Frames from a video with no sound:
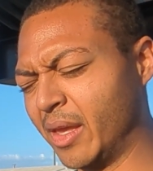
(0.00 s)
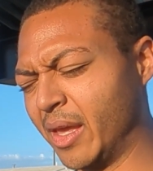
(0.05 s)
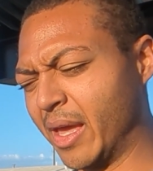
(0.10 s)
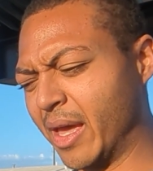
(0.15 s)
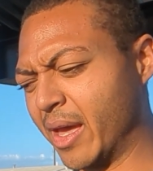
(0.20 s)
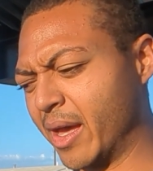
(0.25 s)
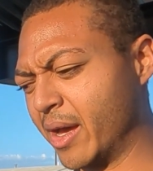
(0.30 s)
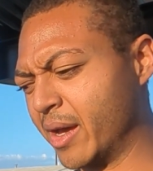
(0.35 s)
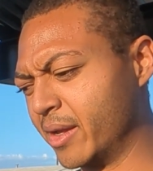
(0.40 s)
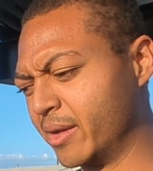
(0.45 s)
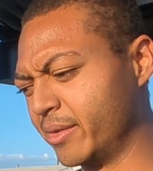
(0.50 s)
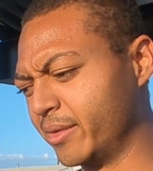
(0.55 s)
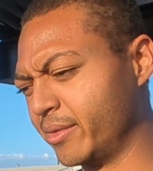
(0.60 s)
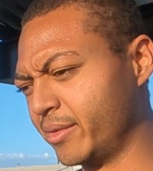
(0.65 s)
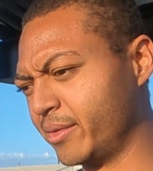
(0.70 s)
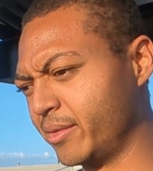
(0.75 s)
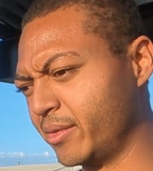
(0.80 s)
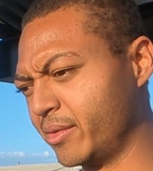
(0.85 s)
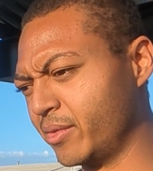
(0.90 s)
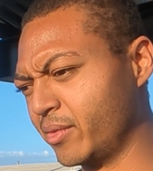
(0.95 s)
And
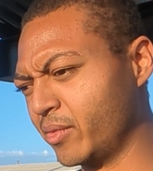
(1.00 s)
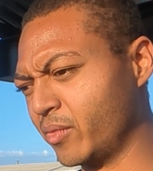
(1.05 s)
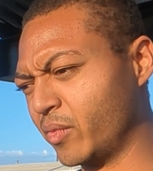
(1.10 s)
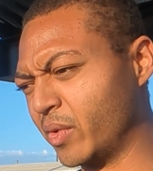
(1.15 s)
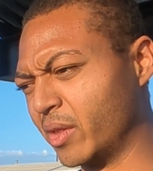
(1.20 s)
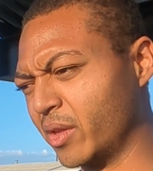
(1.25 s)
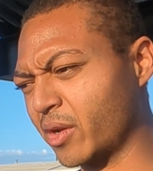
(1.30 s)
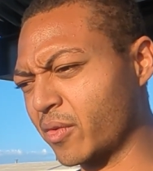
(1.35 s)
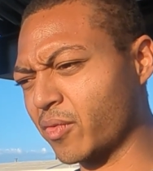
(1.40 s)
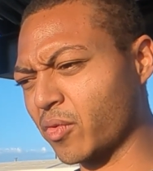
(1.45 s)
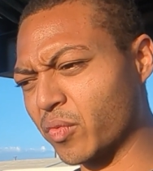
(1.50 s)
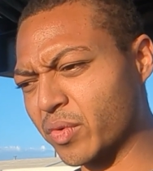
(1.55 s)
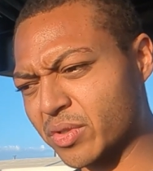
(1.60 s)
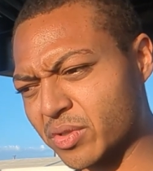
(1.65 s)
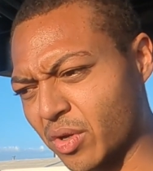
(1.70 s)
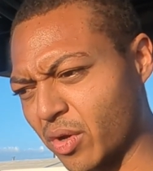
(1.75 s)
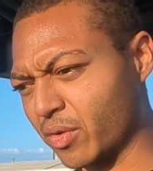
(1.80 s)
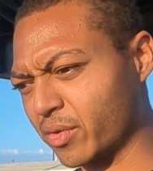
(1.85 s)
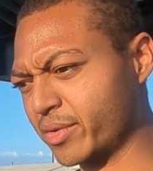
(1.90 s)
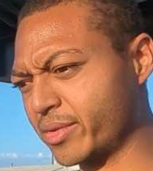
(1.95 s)
we look for
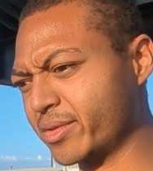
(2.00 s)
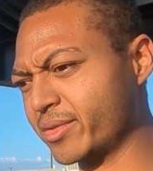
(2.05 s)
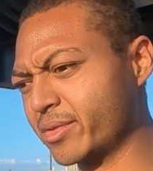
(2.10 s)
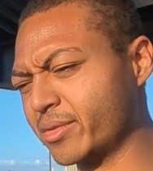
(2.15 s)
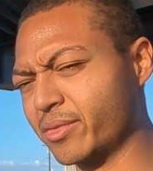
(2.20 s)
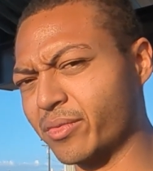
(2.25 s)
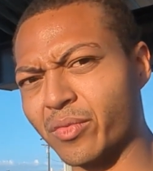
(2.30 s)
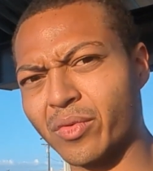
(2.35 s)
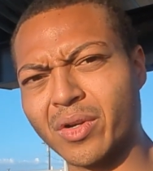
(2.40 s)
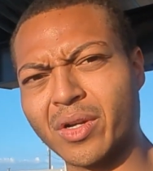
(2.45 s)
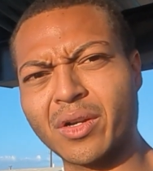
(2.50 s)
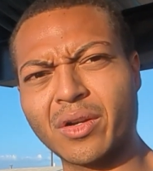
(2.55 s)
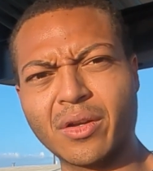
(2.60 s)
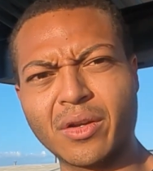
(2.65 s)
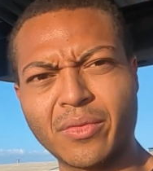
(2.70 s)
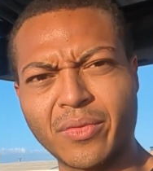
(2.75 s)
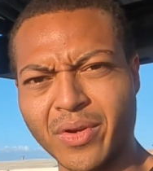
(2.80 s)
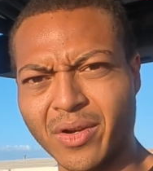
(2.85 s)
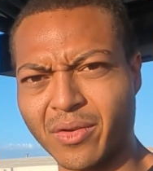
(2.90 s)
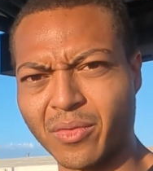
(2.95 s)
results. We're in,
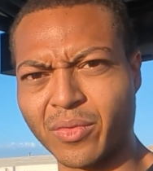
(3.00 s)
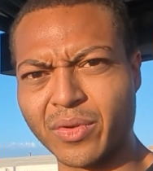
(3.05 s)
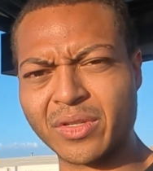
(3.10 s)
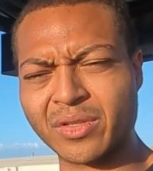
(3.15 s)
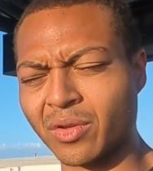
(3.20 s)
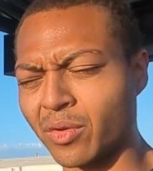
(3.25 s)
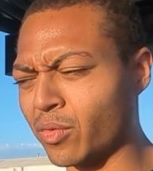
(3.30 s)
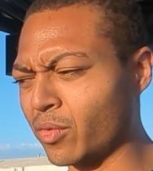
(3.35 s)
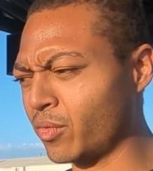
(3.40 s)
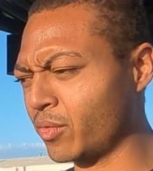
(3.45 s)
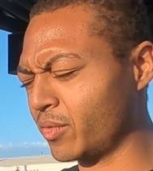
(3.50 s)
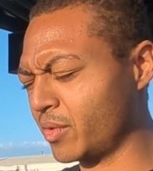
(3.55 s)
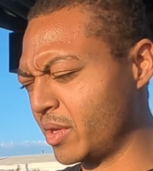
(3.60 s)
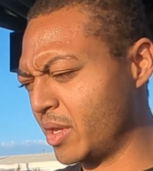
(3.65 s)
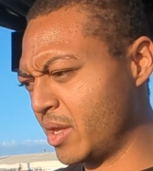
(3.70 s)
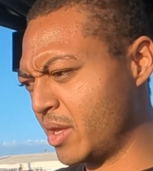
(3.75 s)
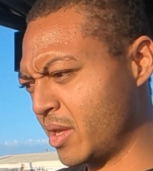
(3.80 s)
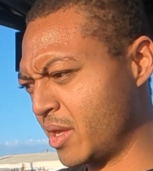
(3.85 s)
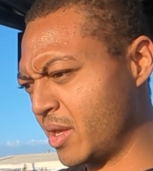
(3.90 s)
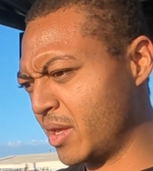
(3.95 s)
we're in a result
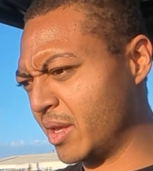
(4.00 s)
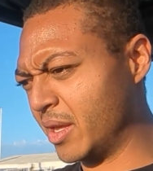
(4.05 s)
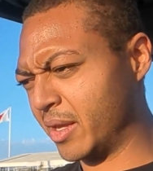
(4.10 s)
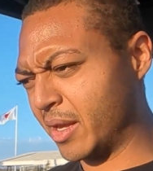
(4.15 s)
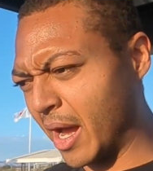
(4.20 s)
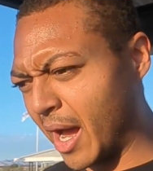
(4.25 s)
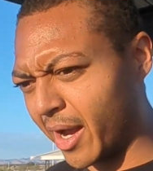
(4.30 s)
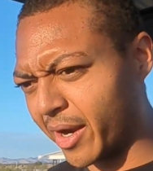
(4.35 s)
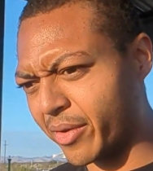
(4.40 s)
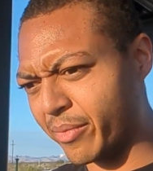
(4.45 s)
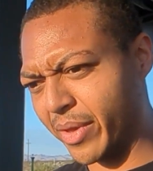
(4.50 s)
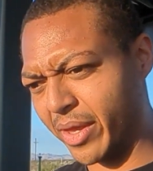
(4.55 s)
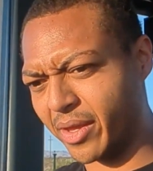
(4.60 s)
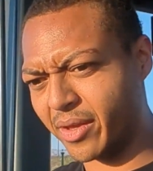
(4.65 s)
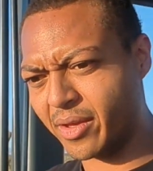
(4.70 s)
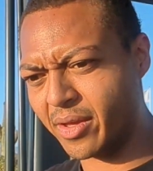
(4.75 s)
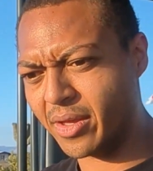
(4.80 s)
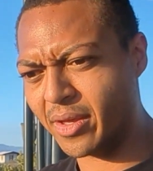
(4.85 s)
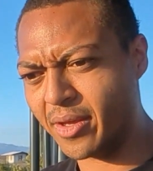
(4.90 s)
economy.